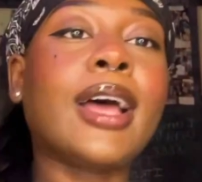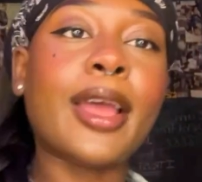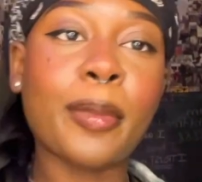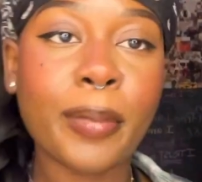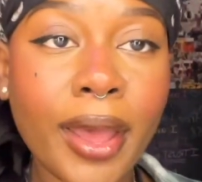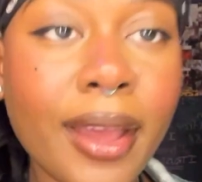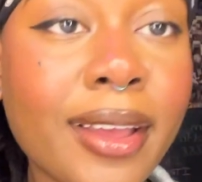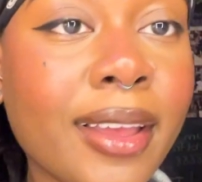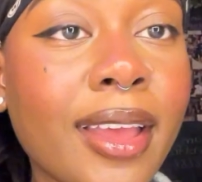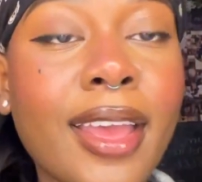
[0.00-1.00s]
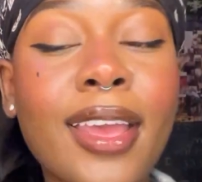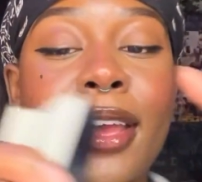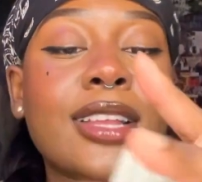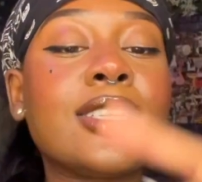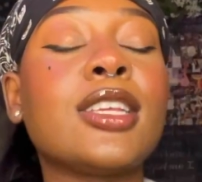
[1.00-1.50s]
I am back
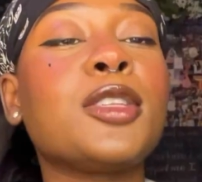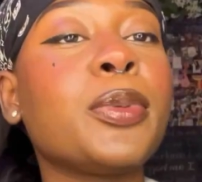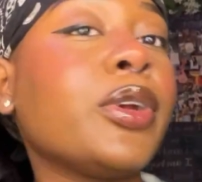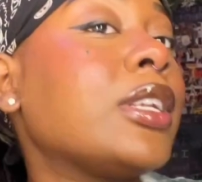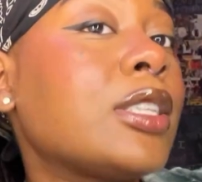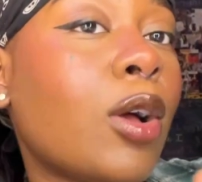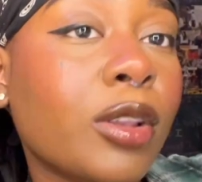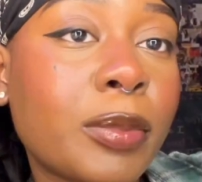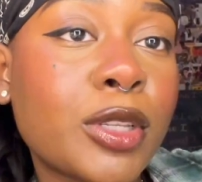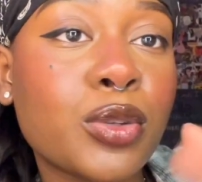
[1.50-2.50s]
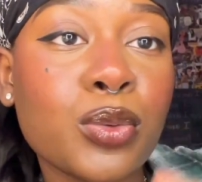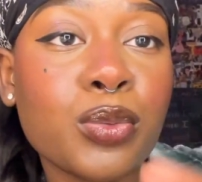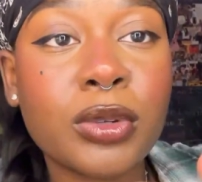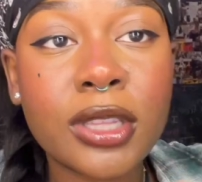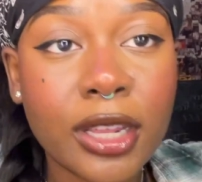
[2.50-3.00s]
and Spirit is calling me
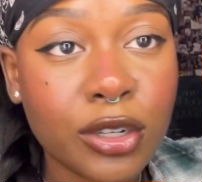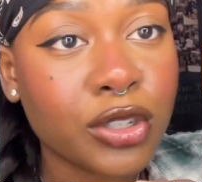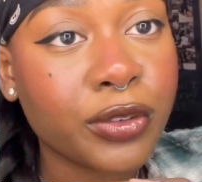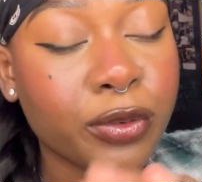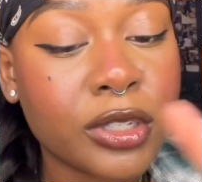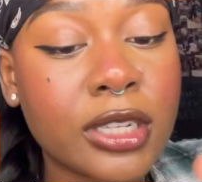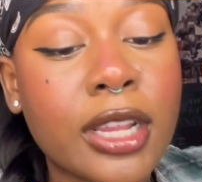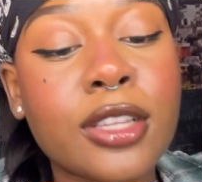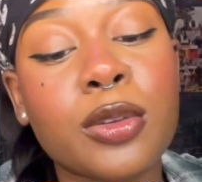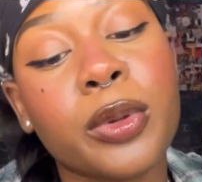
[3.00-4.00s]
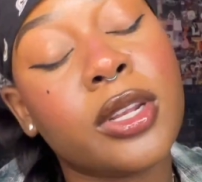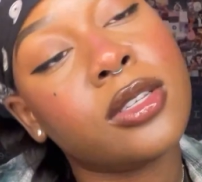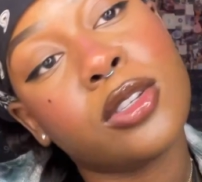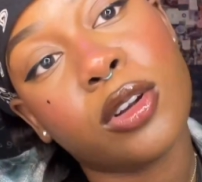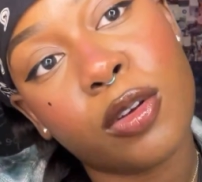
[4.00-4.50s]
to read the energy for today. So we're
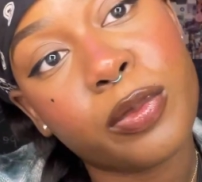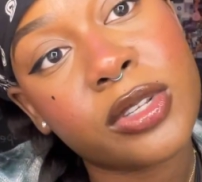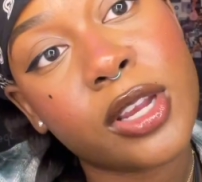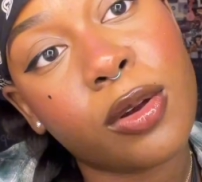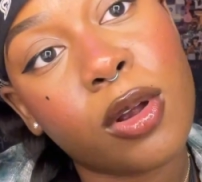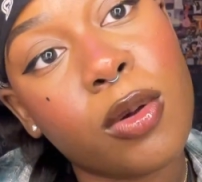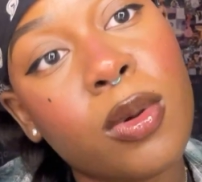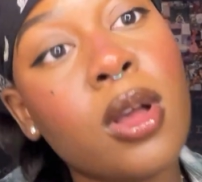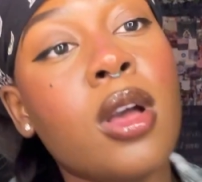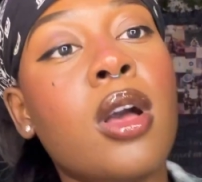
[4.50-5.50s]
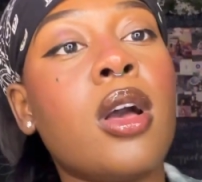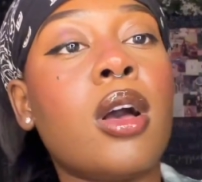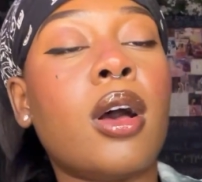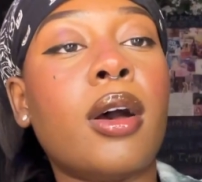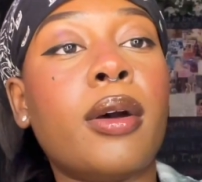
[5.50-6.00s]
gonna start off with tarot.
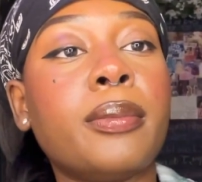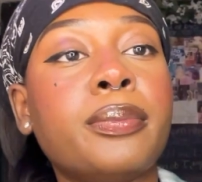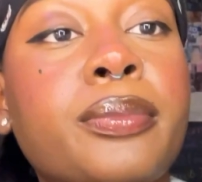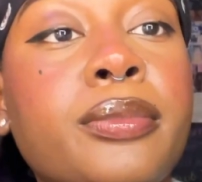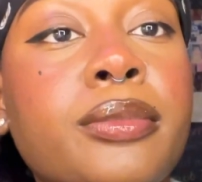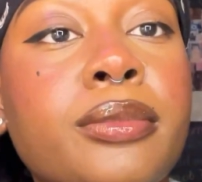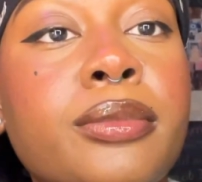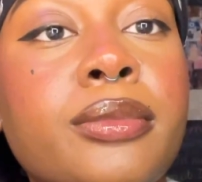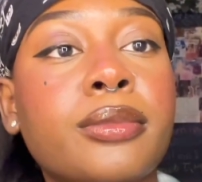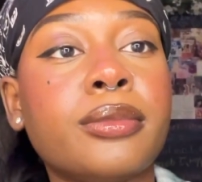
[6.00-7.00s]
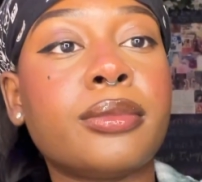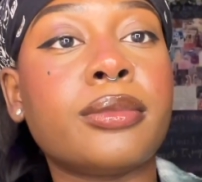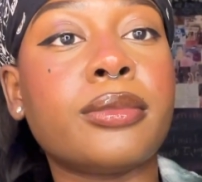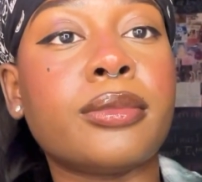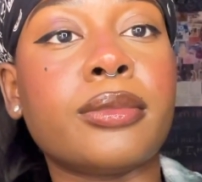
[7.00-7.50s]
Hold
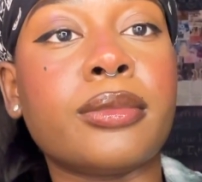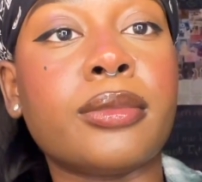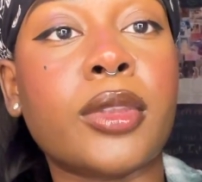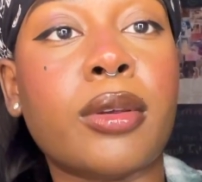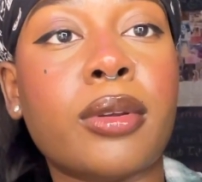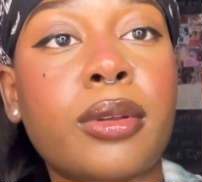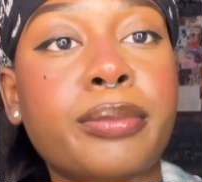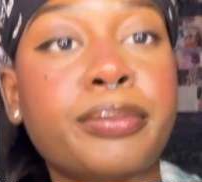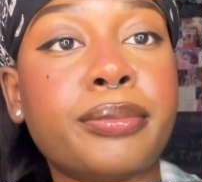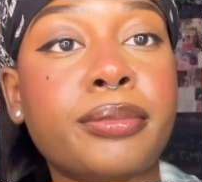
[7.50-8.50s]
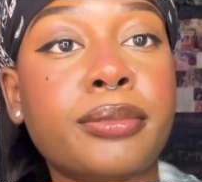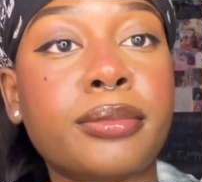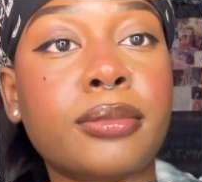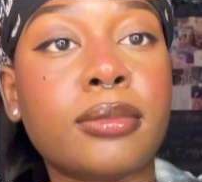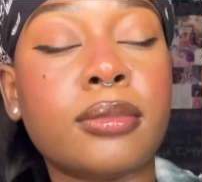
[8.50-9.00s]
on,
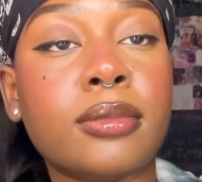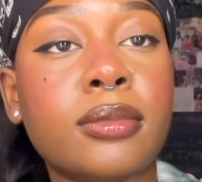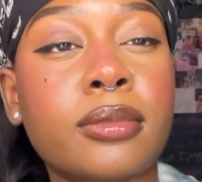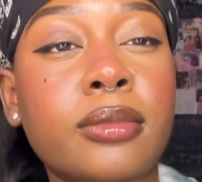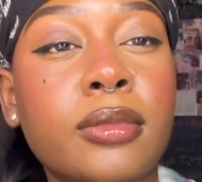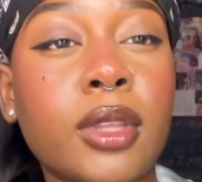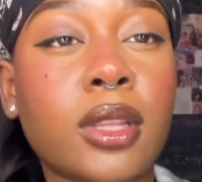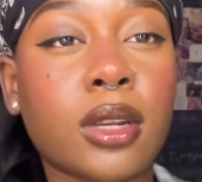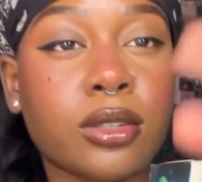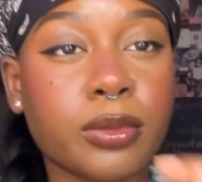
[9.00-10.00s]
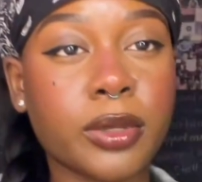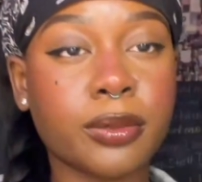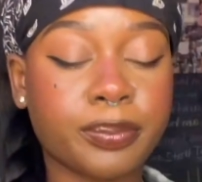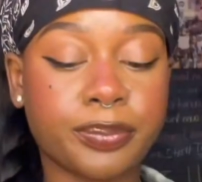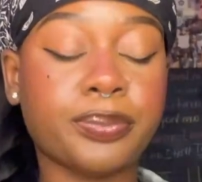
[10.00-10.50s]
I think that should be
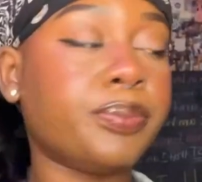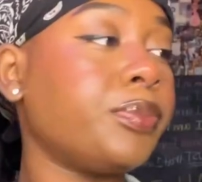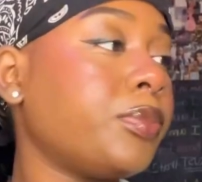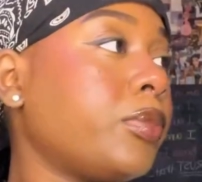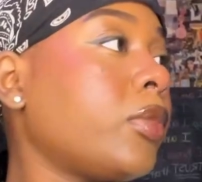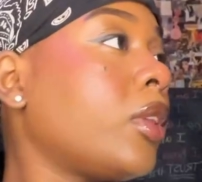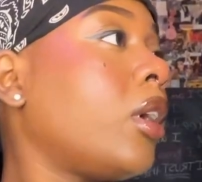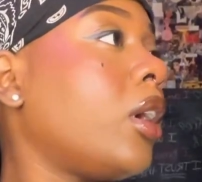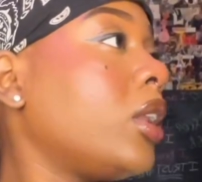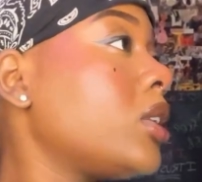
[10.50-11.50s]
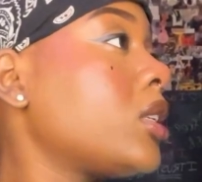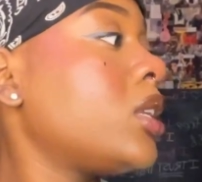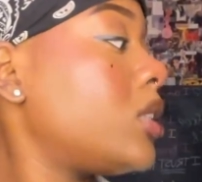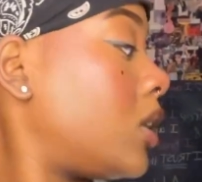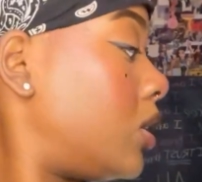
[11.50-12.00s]
good. All right, let's
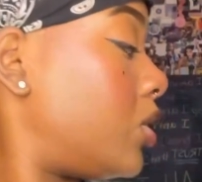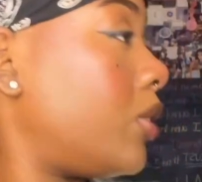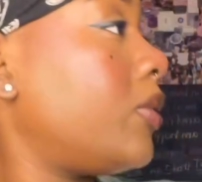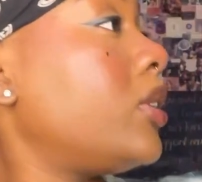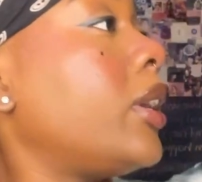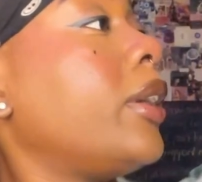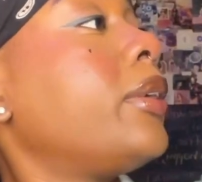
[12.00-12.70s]
cleanse the energy of the deck.